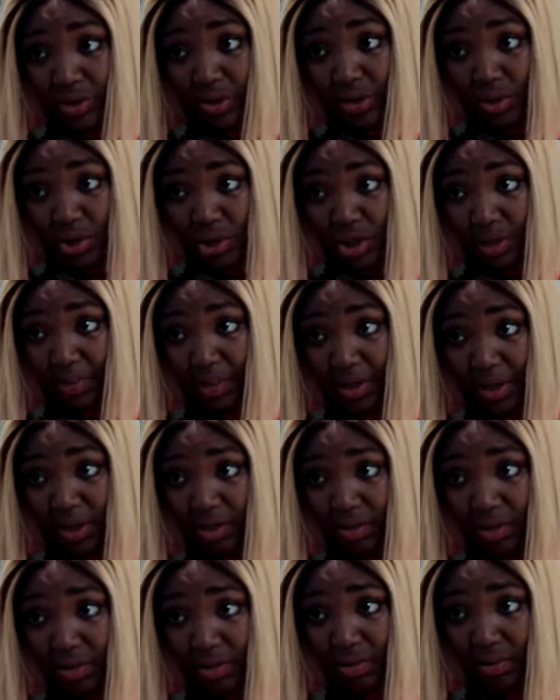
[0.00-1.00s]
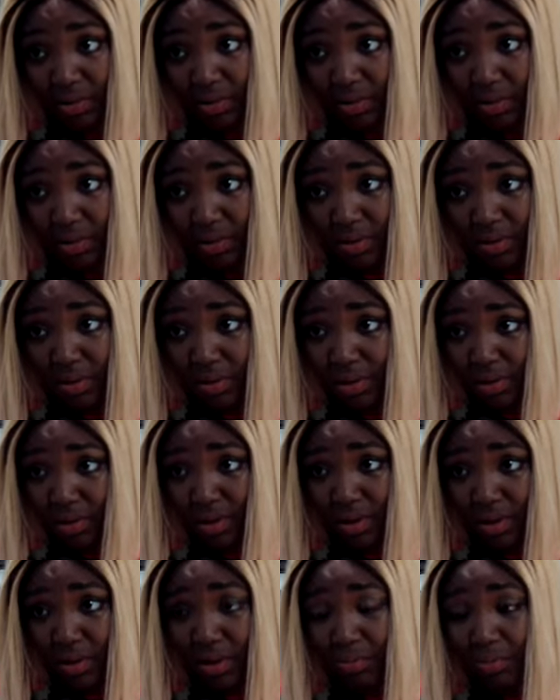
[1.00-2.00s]
when you get to Germany.
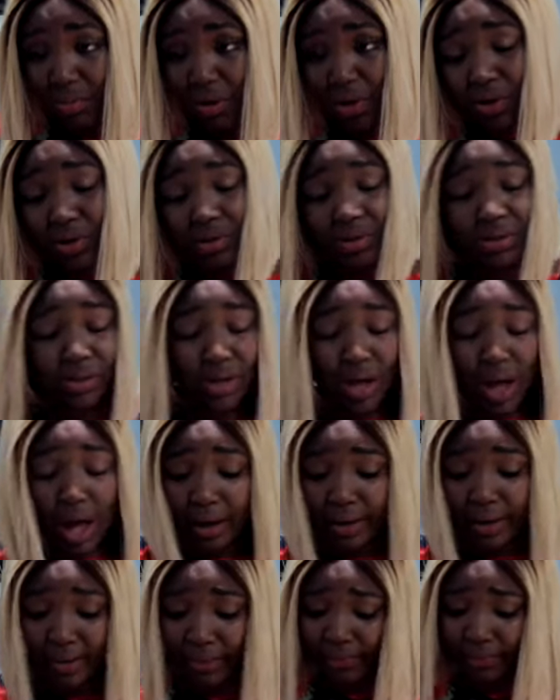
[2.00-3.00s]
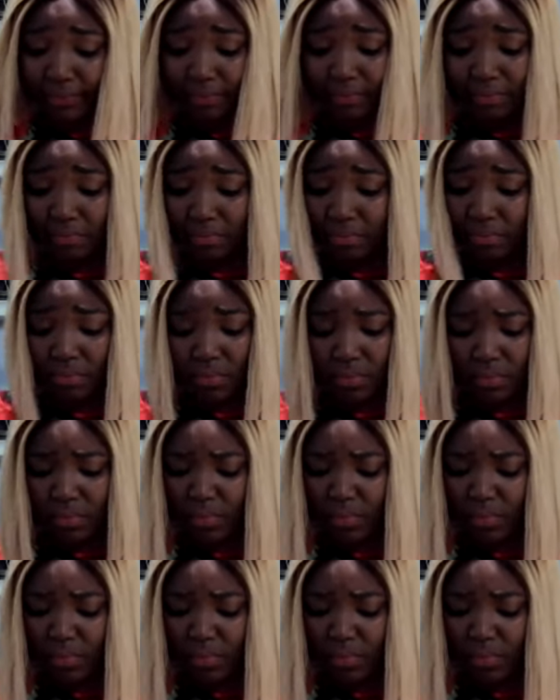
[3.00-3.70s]
Because I